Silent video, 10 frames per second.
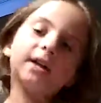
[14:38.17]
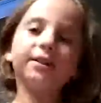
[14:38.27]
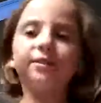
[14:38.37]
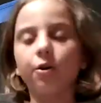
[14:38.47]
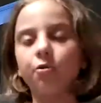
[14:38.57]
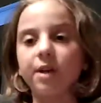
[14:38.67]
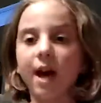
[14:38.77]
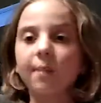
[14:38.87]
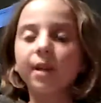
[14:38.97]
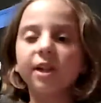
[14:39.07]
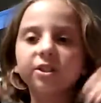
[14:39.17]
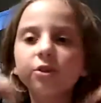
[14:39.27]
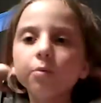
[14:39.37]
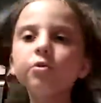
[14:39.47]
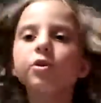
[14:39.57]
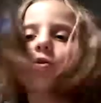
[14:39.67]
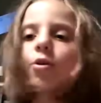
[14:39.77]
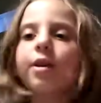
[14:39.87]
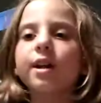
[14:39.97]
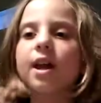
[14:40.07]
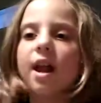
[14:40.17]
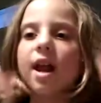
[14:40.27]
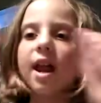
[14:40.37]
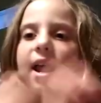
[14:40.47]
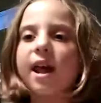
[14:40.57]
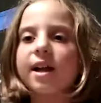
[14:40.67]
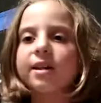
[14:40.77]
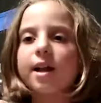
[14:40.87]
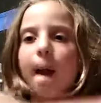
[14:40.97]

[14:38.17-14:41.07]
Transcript: So, yeah, I just hope you enjoyed, and